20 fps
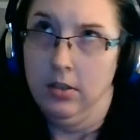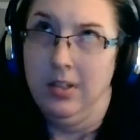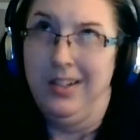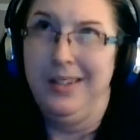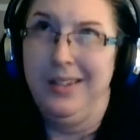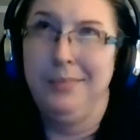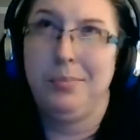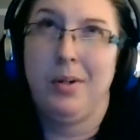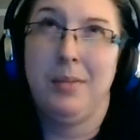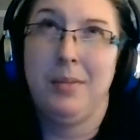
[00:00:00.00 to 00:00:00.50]

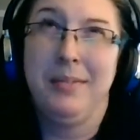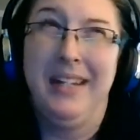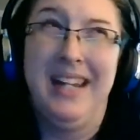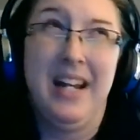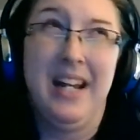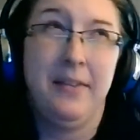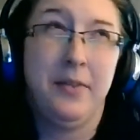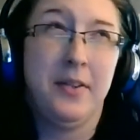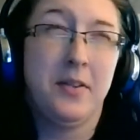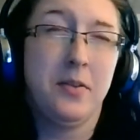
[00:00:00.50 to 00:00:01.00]
am probably
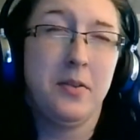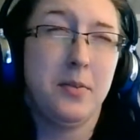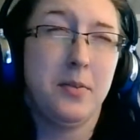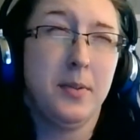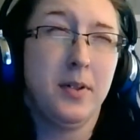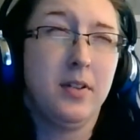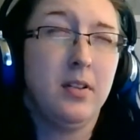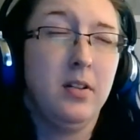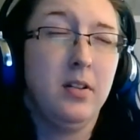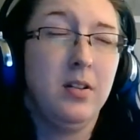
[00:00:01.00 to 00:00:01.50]
halfway through the
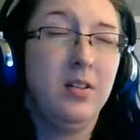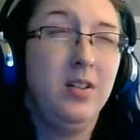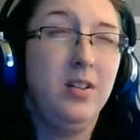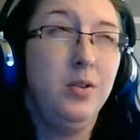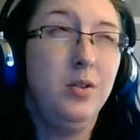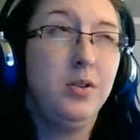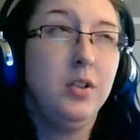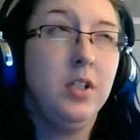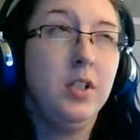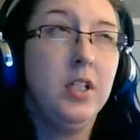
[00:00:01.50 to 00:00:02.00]
book,
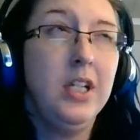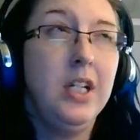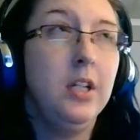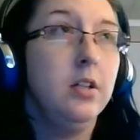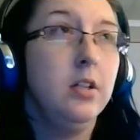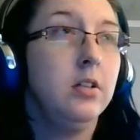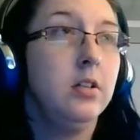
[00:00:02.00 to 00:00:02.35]
usually.